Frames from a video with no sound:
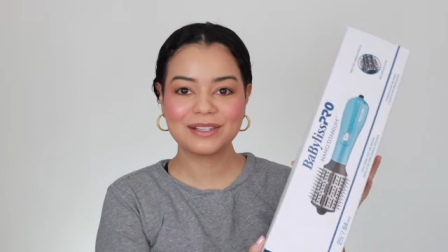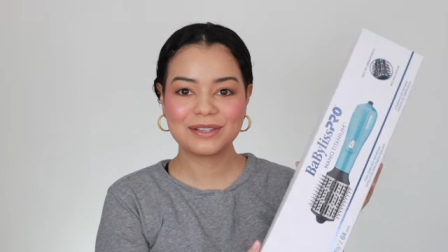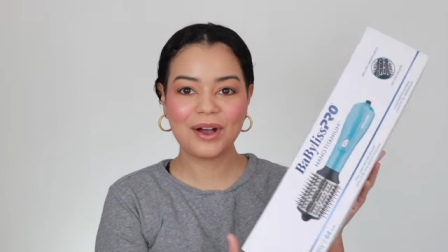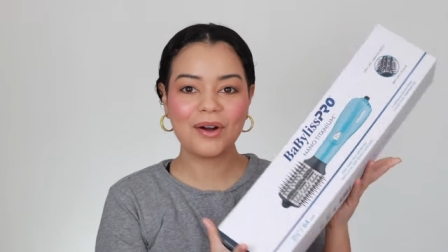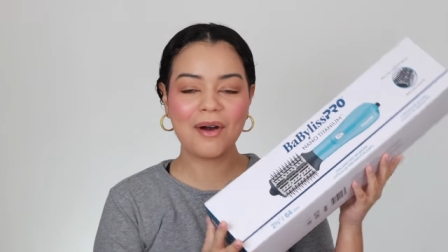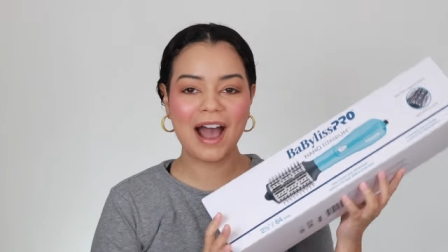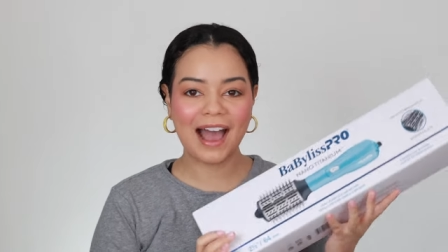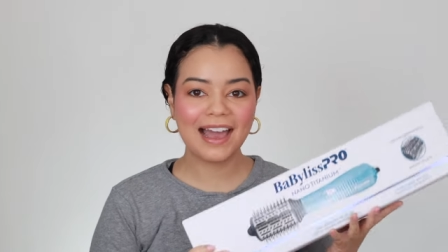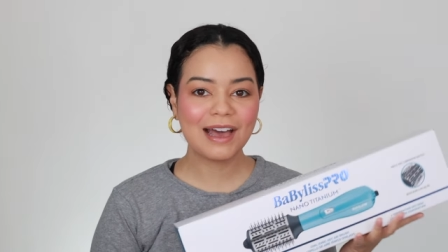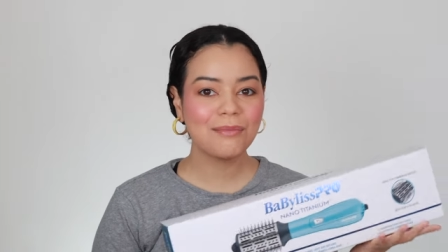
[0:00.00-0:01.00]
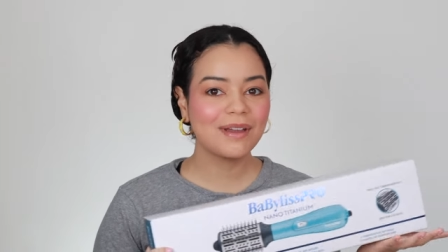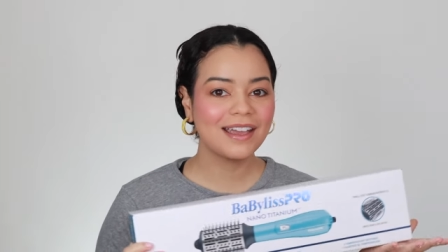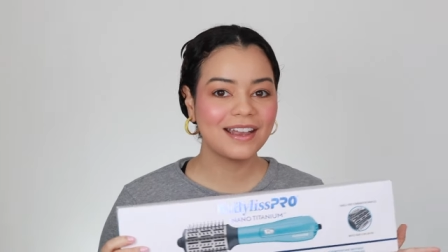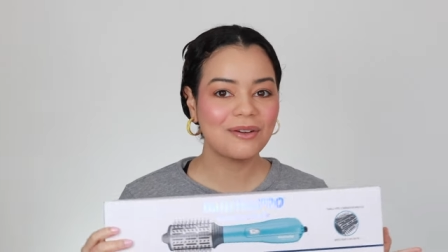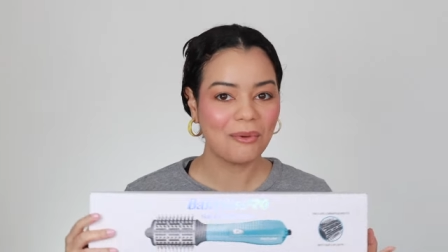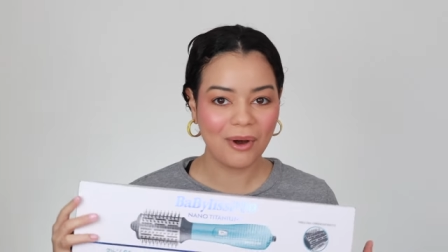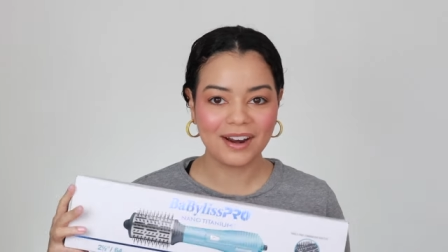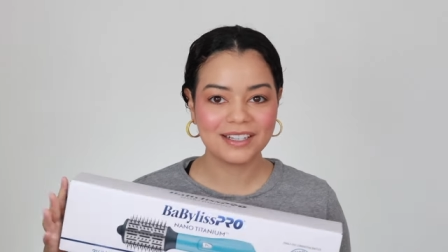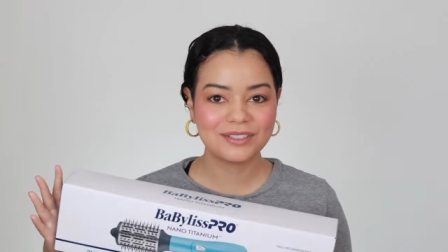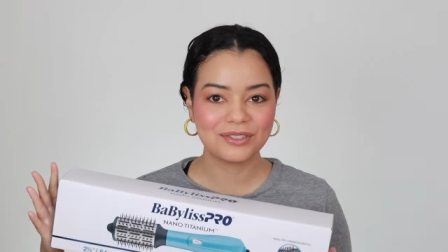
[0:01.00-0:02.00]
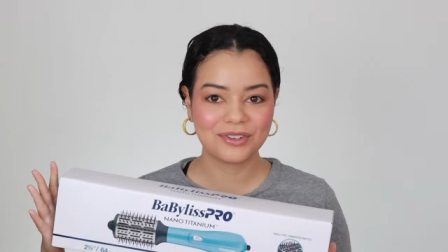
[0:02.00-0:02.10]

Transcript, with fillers: So I have been wanting to